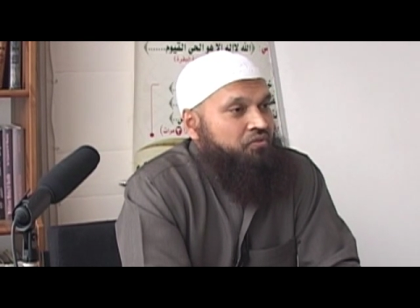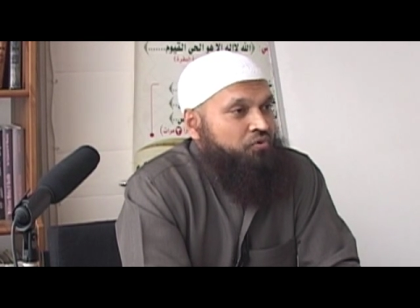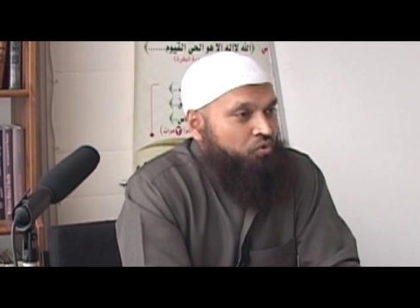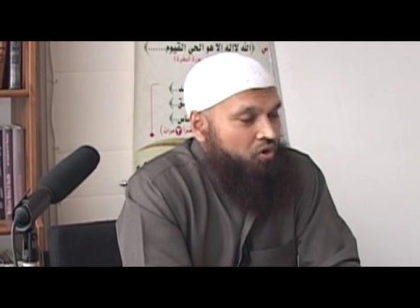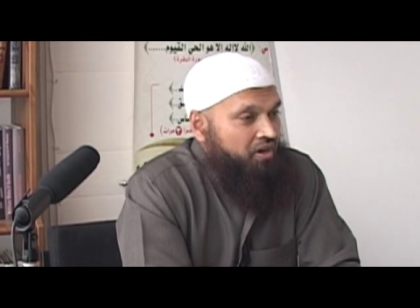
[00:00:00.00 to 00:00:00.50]

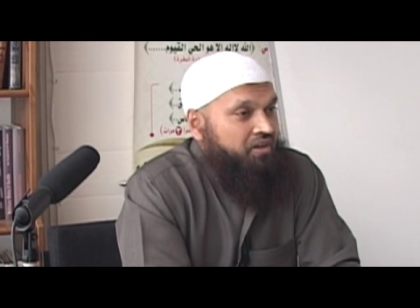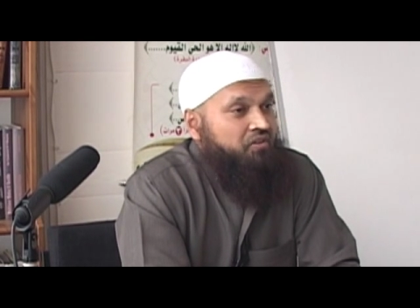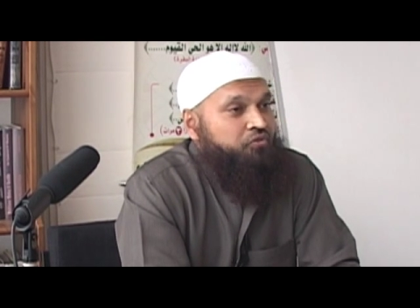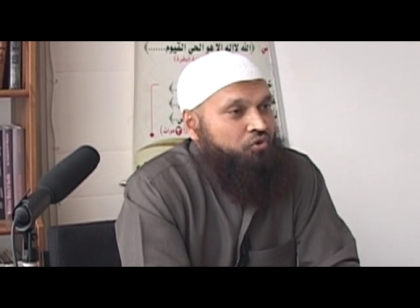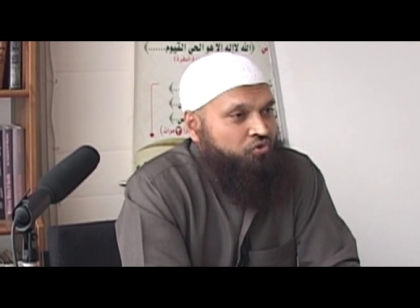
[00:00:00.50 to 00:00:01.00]
through
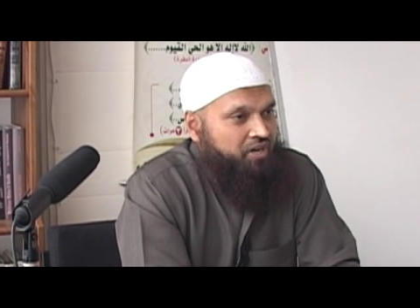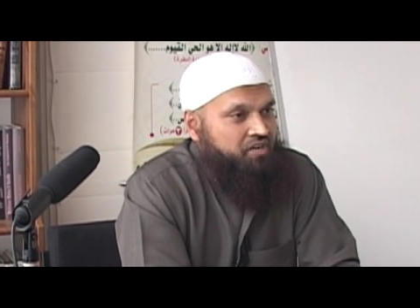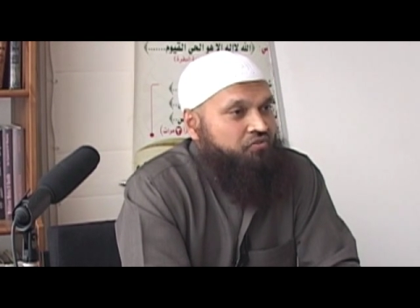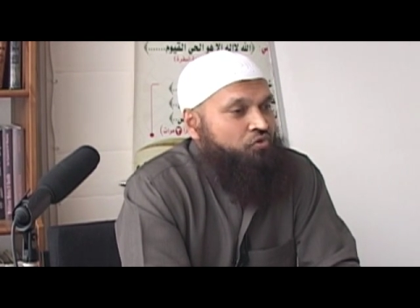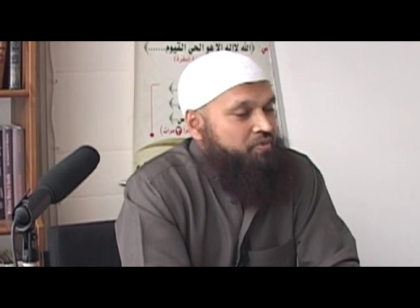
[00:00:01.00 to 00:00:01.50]
work, through
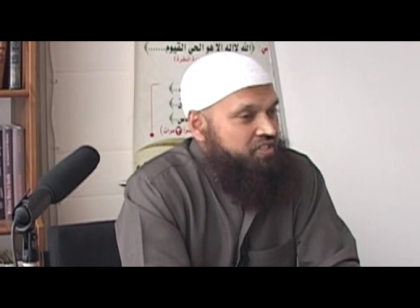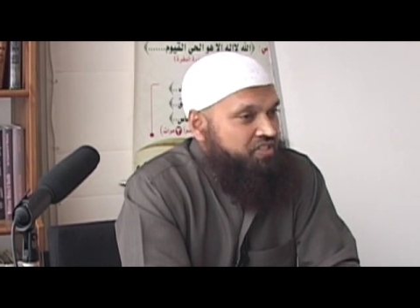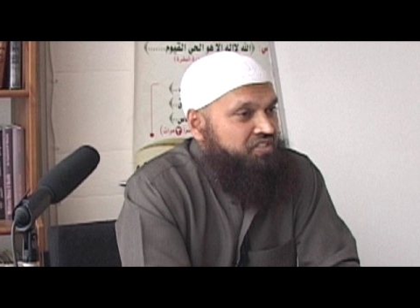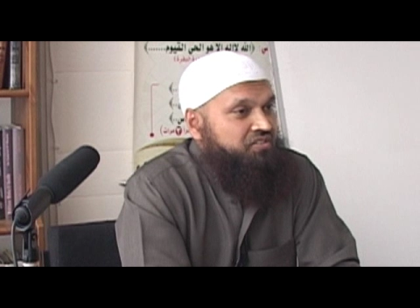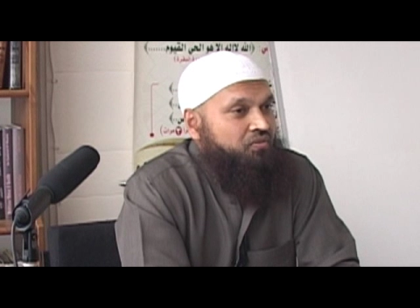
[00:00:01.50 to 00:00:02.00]
trade, through
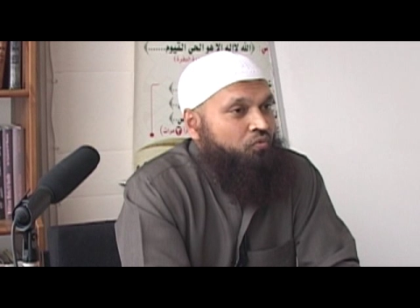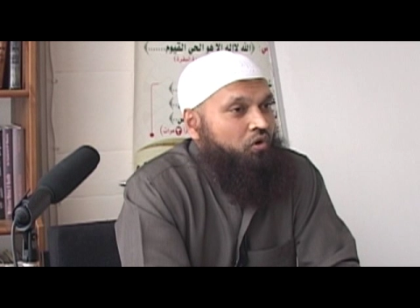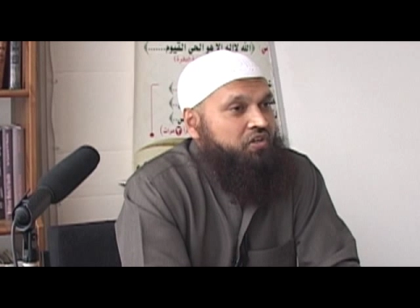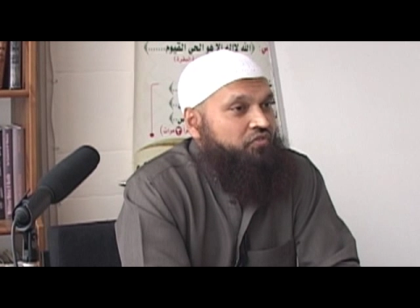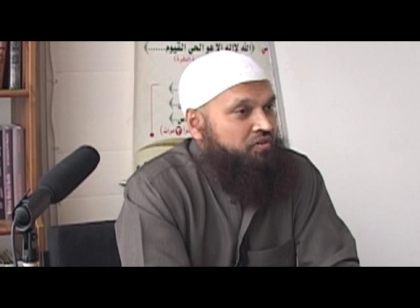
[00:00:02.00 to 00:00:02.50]
business,
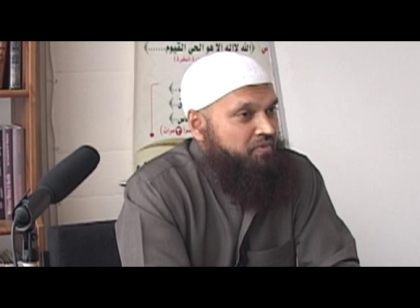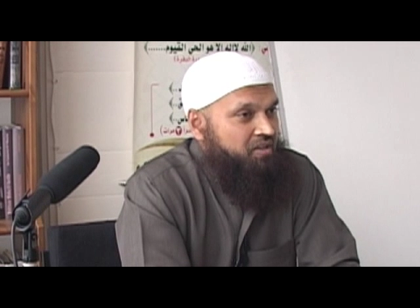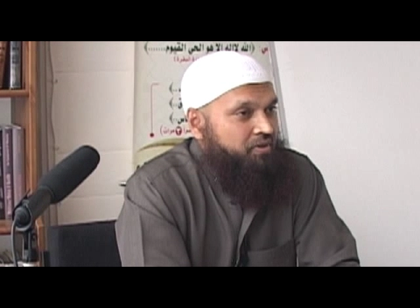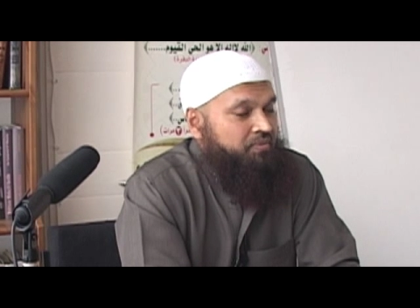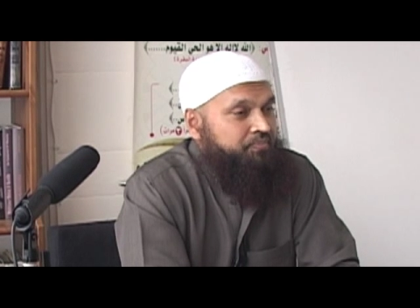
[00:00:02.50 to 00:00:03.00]
whatever it
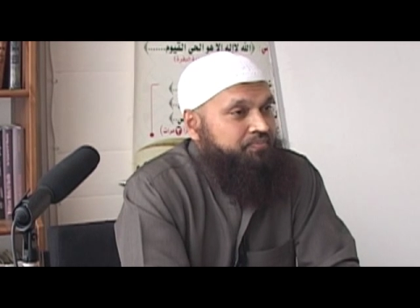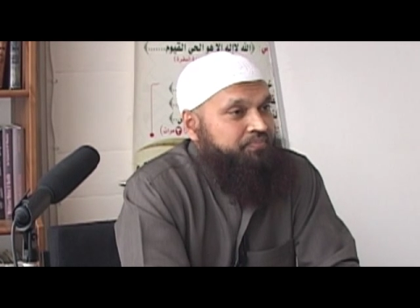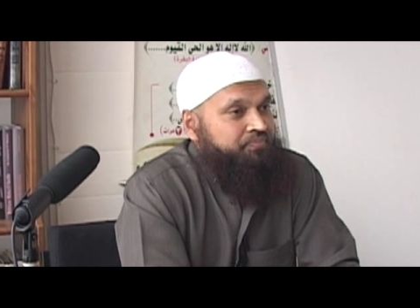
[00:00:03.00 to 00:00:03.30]
may be,